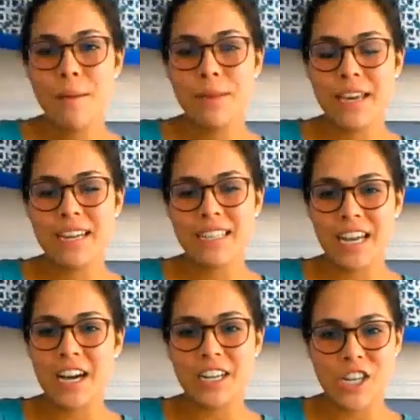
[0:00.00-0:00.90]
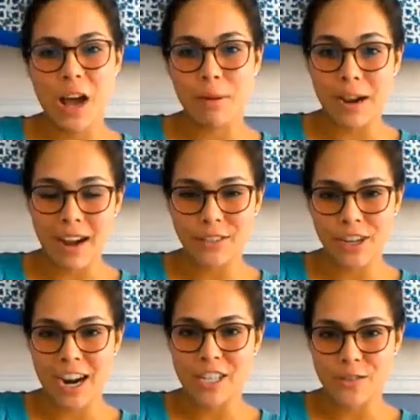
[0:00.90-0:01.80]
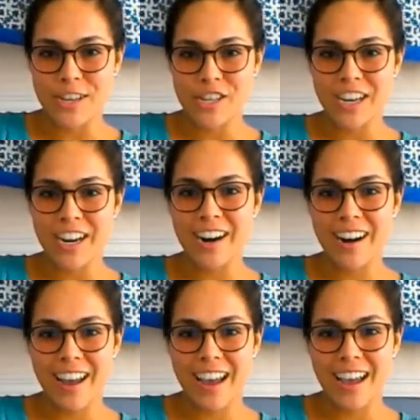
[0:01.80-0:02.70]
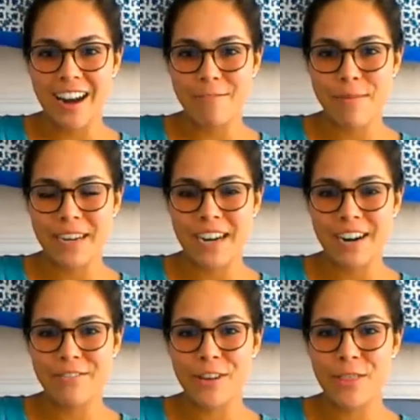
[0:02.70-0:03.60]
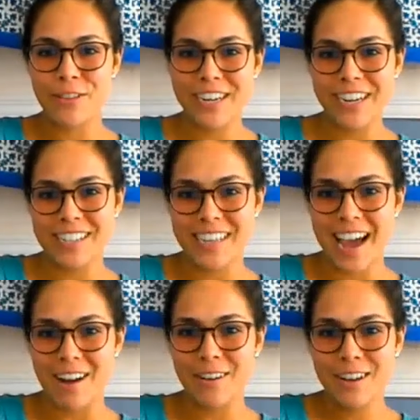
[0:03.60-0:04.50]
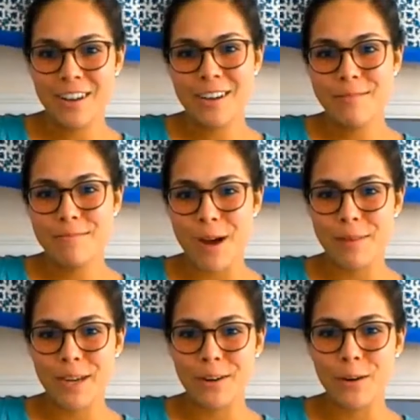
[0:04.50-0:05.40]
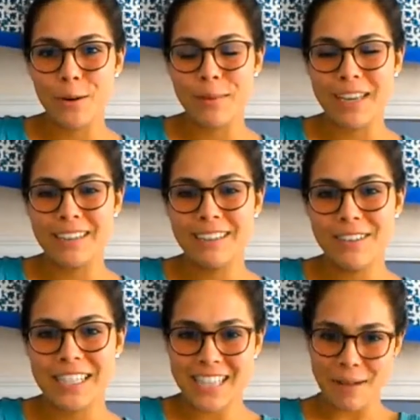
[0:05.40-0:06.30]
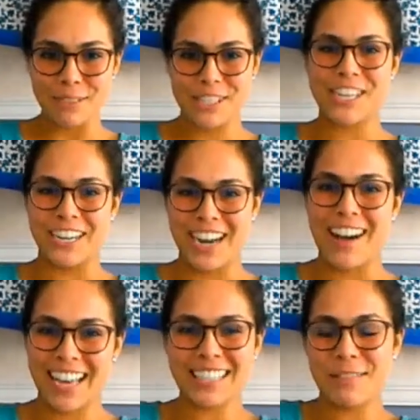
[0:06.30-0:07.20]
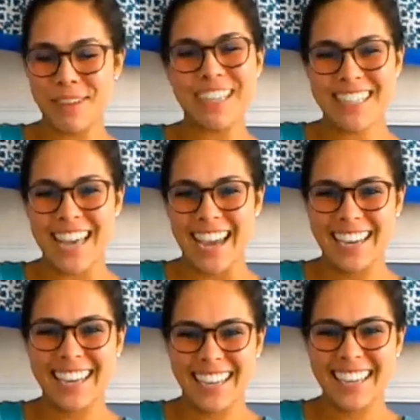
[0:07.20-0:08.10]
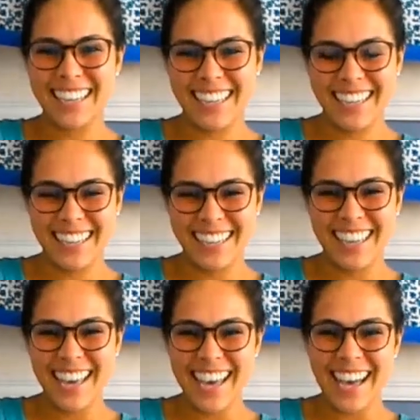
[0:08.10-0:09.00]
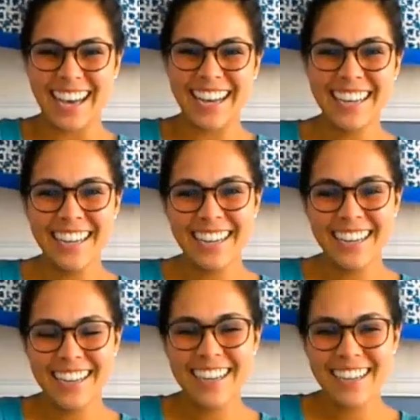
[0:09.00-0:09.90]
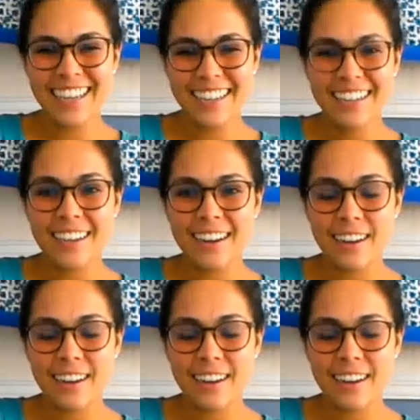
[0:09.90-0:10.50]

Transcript: because I got a job right after graduation here. And I've been here for three years now, bought my home, and established here now. I guess I'm here to stay. Awesome. Wow, awesome! Well, I guess you're here now.